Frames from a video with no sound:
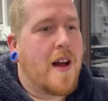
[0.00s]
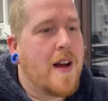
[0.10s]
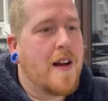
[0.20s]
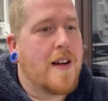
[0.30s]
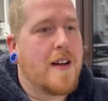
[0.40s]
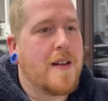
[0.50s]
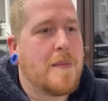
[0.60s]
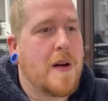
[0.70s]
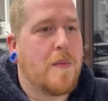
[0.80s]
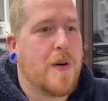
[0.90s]
Um,
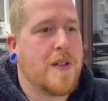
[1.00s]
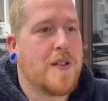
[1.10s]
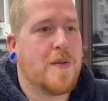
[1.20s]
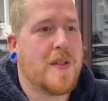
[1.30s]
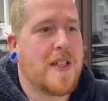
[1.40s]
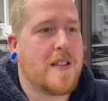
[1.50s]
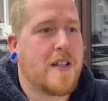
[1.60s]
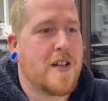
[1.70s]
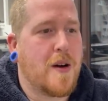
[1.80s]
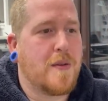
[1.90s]
what's all this
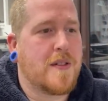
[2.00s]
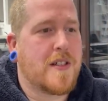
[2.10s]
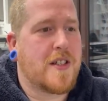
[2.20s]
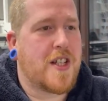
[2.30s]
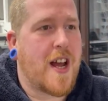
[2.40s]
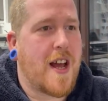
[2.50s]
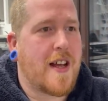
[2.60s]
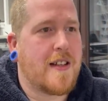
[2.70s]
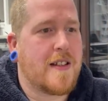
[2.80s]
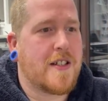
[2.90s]
ghost chat
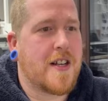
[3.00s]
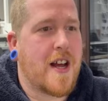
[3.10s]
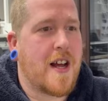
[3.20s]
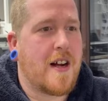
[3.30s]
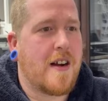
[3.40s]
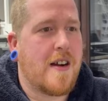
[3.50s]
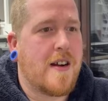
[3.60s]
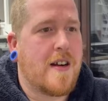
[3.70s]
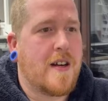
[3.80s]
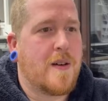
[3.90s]
in the chat?
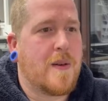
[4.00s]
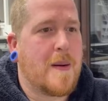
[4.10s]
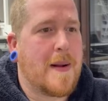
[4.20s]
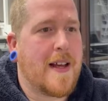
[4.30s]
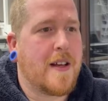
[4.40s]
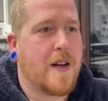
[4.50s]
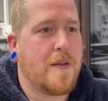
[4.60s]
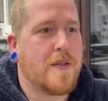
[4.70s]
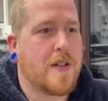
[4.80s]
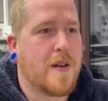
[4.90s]
We are playing
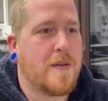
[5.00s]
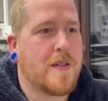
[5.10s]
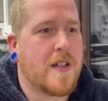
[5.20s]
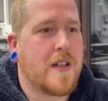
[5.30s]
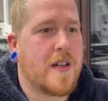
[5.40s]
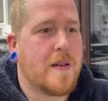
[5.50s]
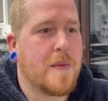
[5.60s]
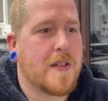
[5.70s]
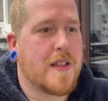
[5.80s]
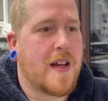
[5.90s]
Ghost Ghost tonight.
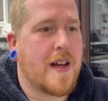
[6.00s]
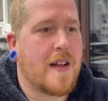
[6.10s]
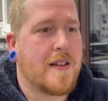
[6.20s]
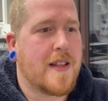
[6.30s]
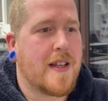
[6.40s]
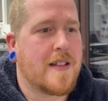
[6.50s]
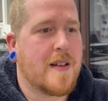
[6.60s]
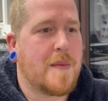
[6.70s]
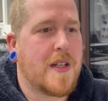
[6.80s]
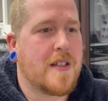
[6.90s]
What's that? Think
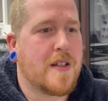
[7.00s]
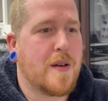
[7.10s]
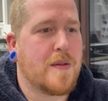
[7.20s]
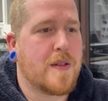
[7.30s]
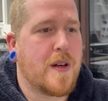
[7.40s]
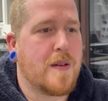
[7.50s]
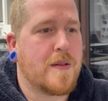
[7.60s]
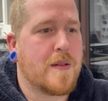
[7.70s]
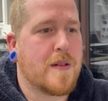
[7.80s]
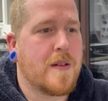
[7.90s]
someone is Ghost Ghost.